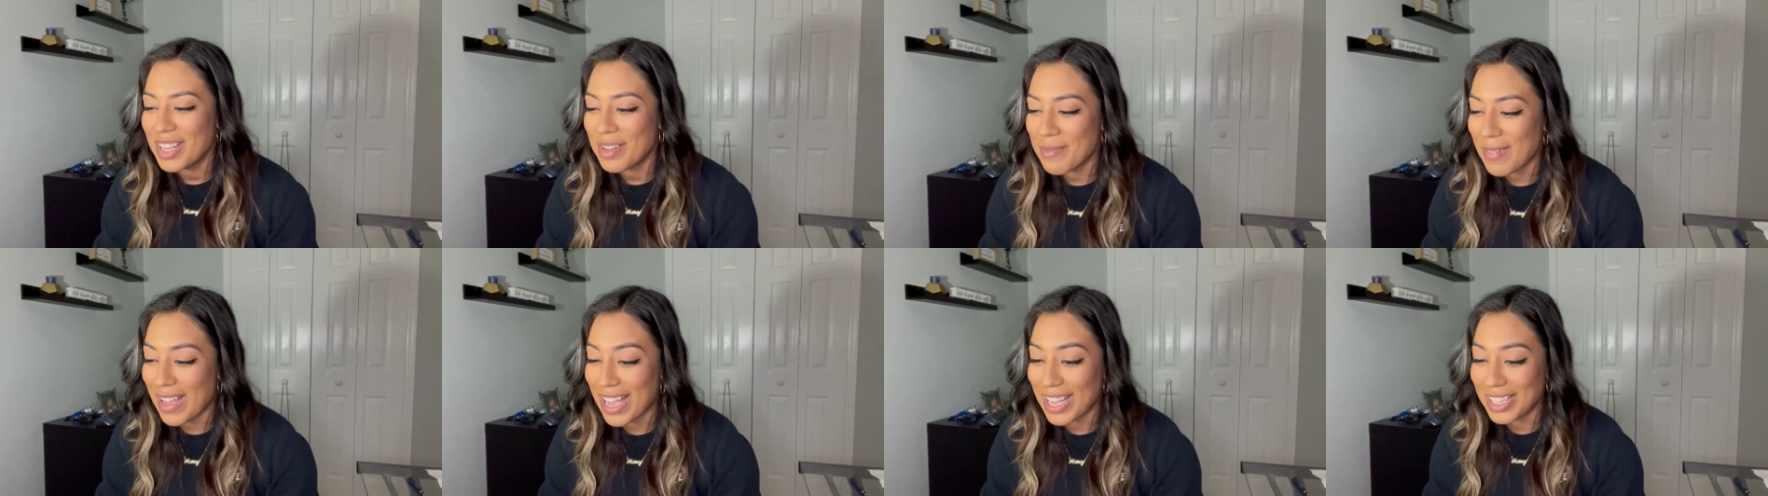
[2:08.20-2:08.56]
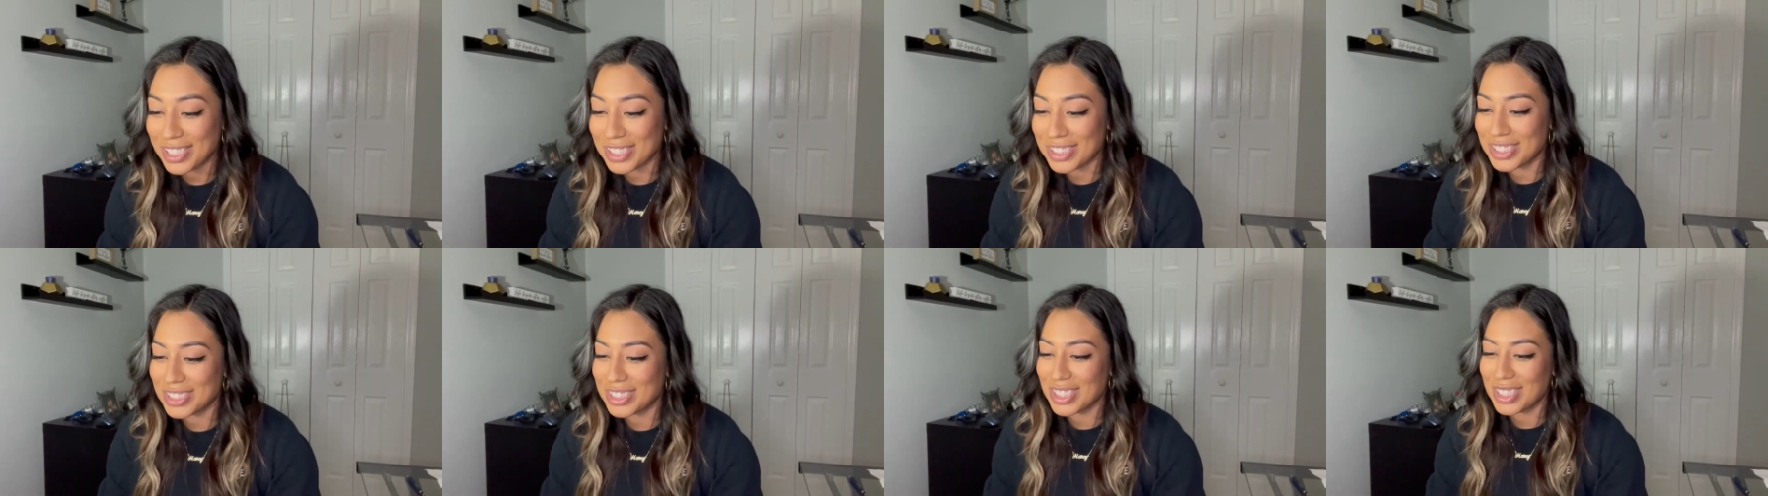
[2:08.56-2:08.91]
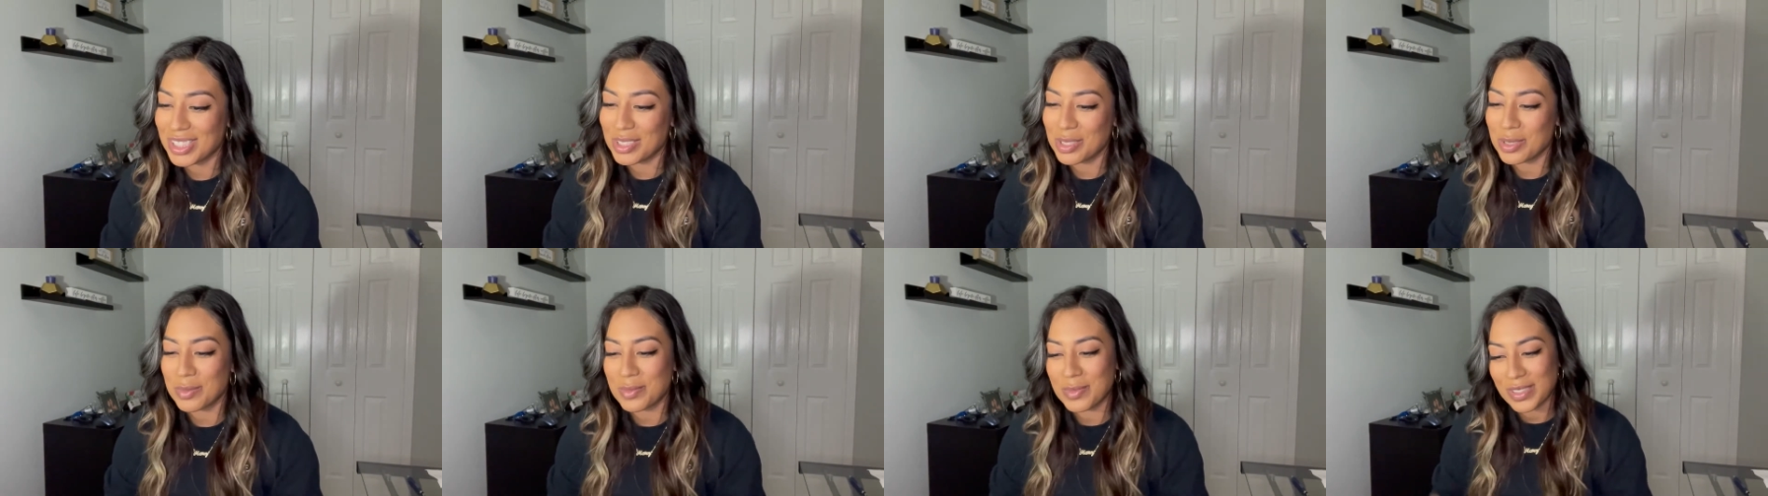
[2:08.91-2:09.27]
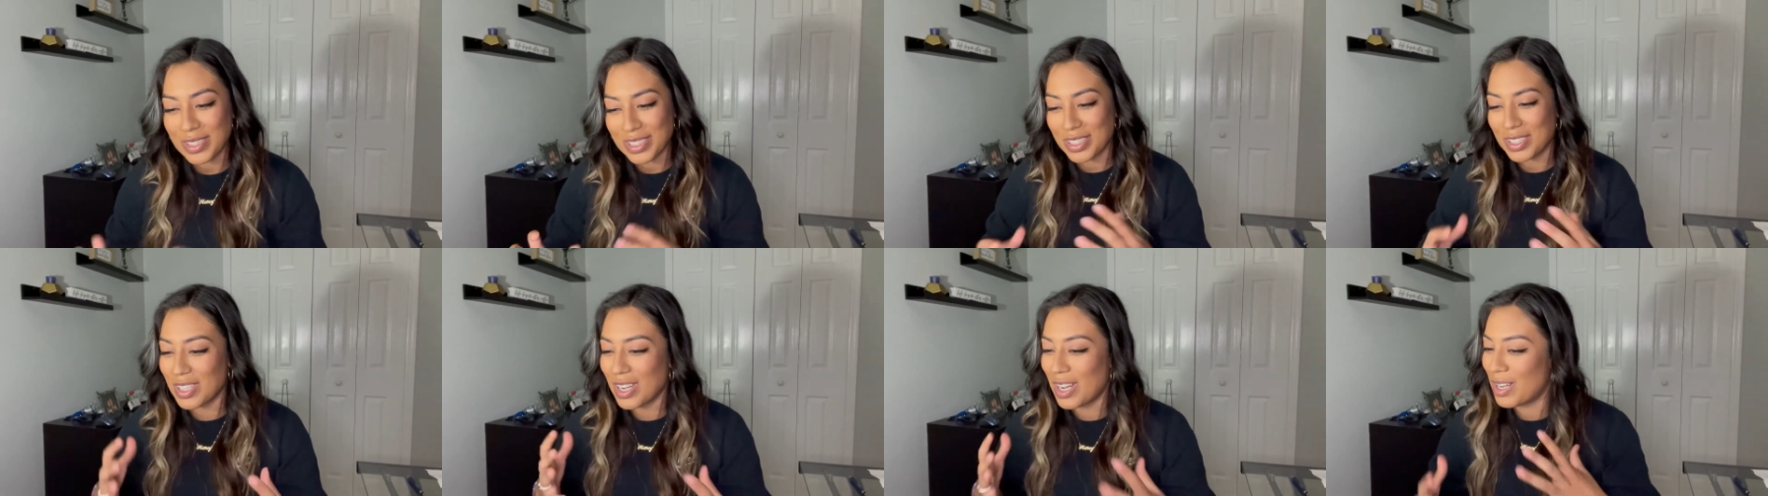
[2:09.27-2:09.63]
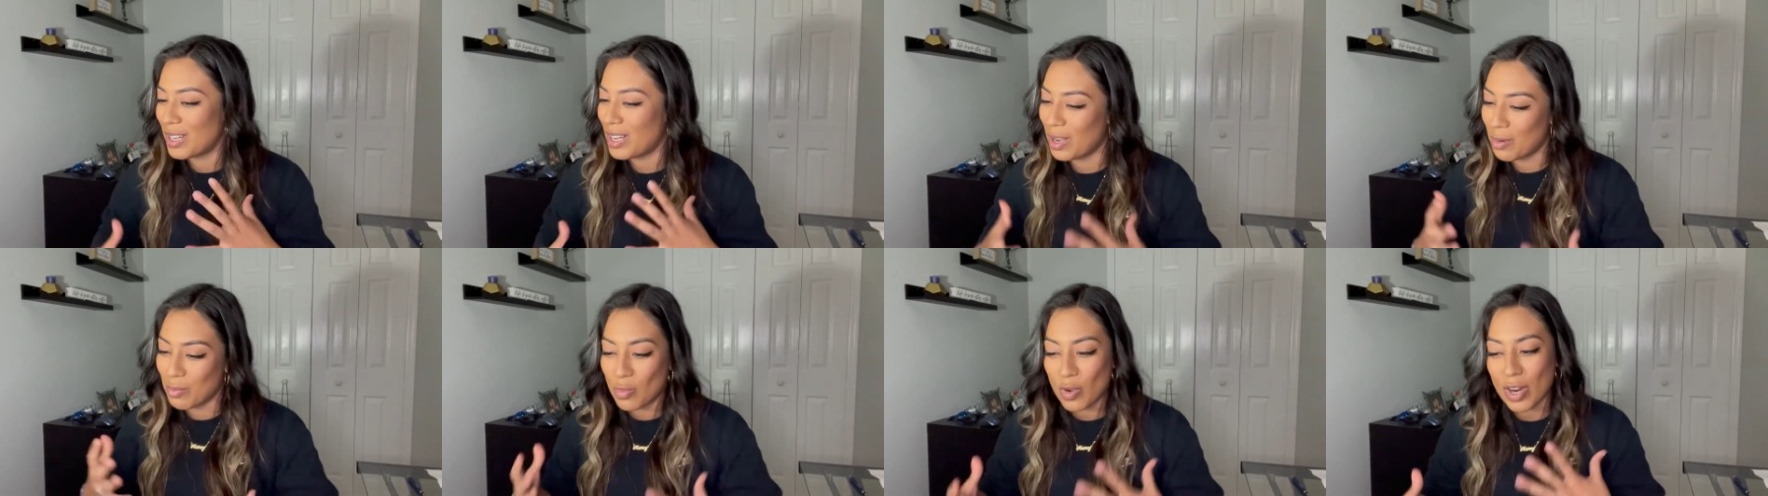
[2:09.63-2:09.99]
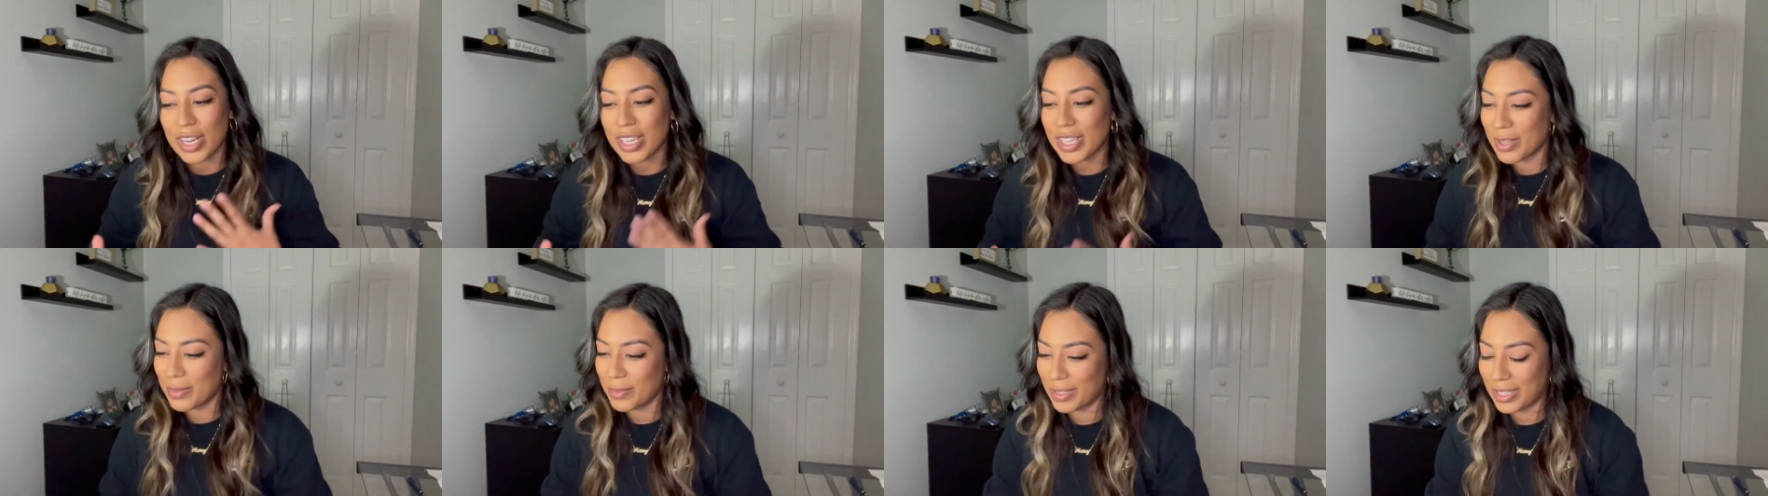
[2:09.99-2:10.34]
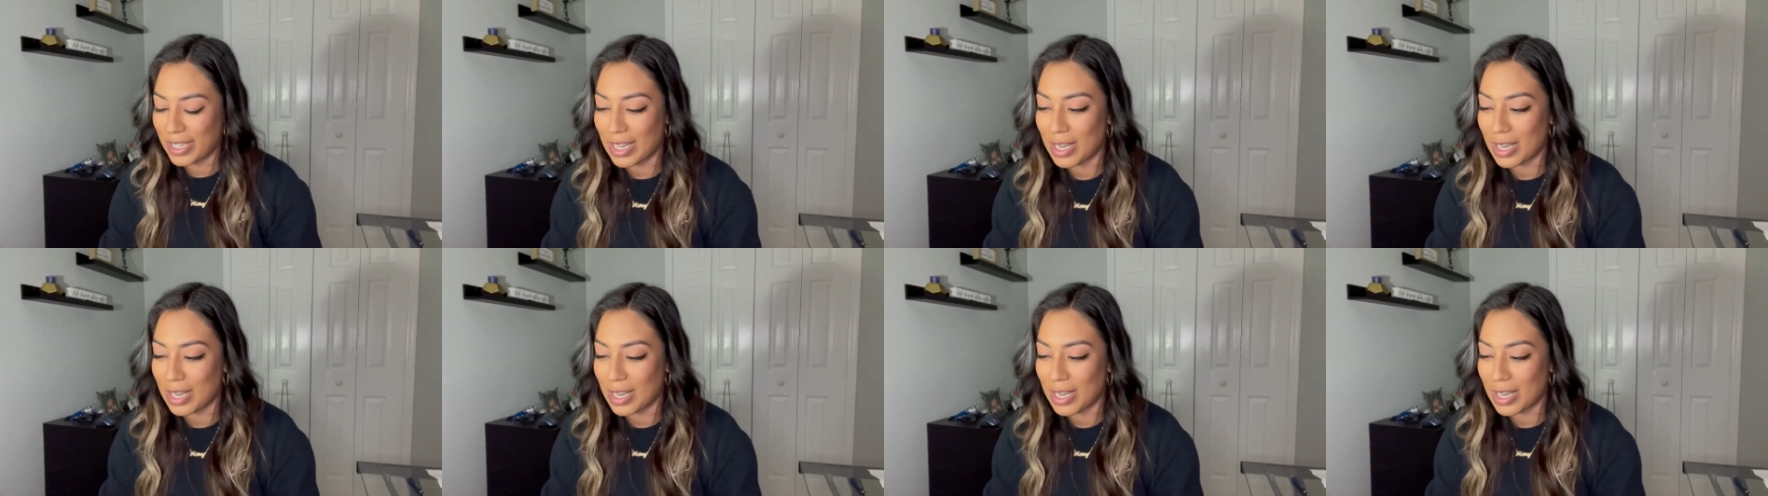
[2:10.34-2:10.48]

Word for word: my energy's a little bit, you know, I'm working with it,